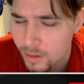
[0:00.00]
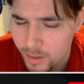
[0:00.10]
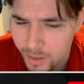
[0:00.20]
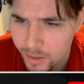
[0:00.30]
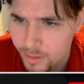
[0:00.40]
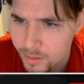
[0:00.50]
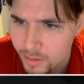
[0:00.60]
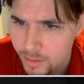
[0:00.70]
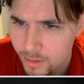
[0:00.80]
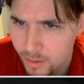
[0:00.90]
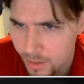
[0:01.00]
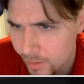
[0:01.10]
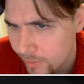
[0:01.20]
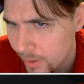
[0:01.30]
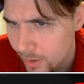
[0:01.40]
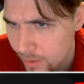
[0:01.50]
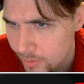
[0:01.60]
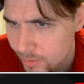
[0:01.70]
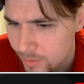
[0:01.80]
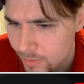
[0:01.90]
Yeah, okay, fair enough.